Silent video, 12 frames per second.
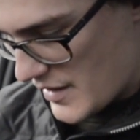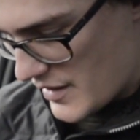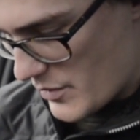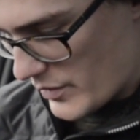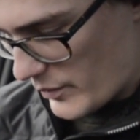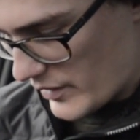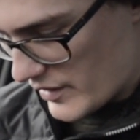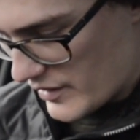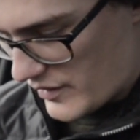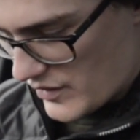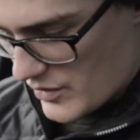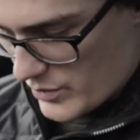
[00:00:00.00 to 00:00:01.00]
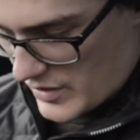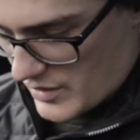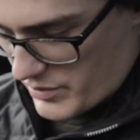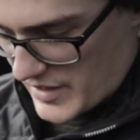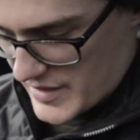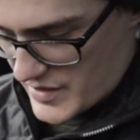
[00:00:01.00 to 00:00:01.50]
Then what we're going to do, we're going to
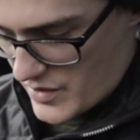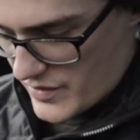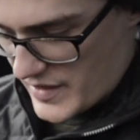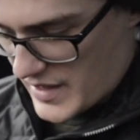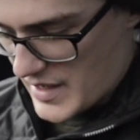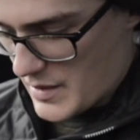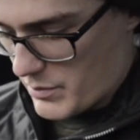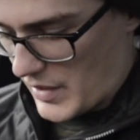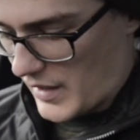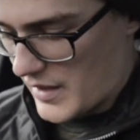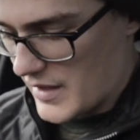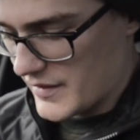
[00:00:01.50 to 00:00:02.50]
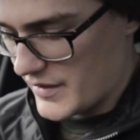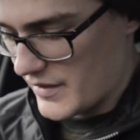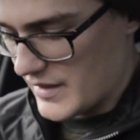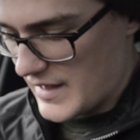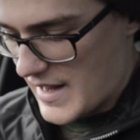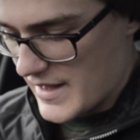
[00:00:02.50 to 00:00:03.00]
press on the plus
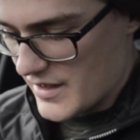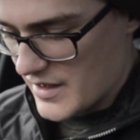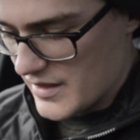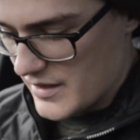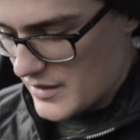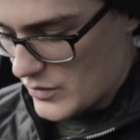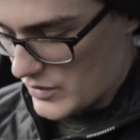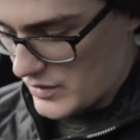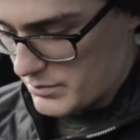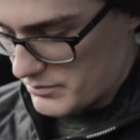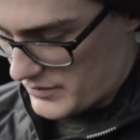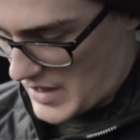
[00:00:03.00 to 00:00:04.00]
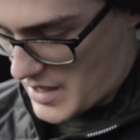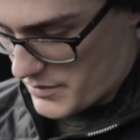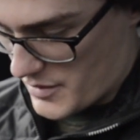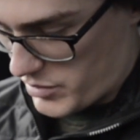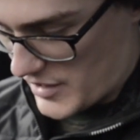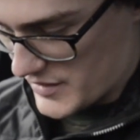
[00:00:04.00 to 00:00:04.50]
layer,
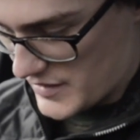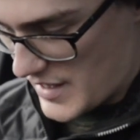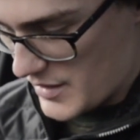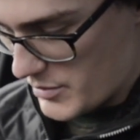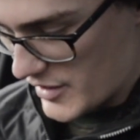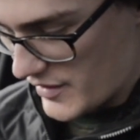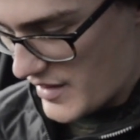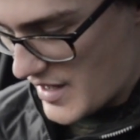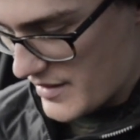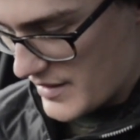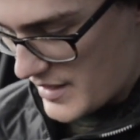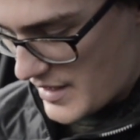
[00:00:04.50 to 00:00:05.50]
the plus layer button there,